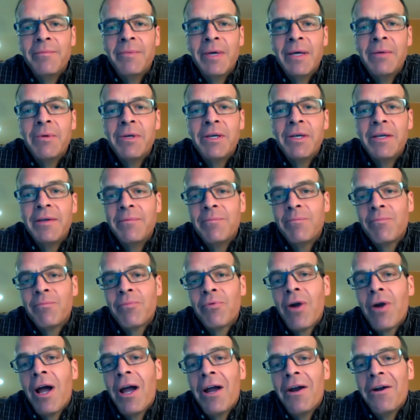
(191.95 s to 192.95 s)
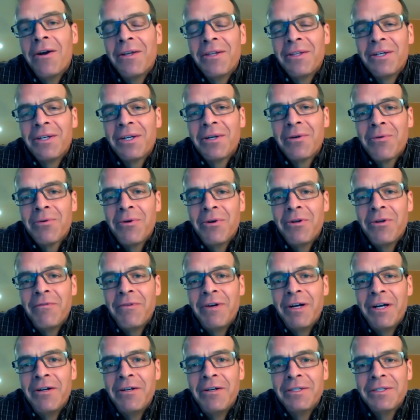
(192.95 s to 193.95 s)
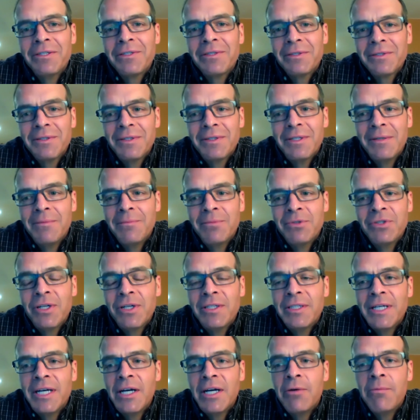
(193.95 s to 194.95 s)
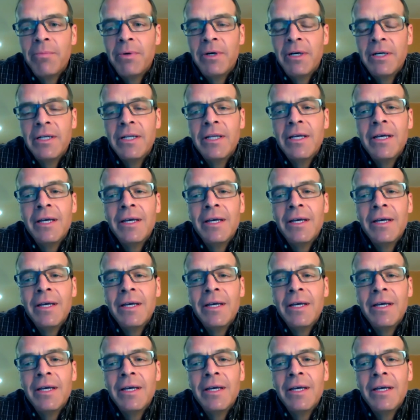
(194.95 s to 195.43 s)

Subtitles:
maybe prior to the coronavirus shutdown, but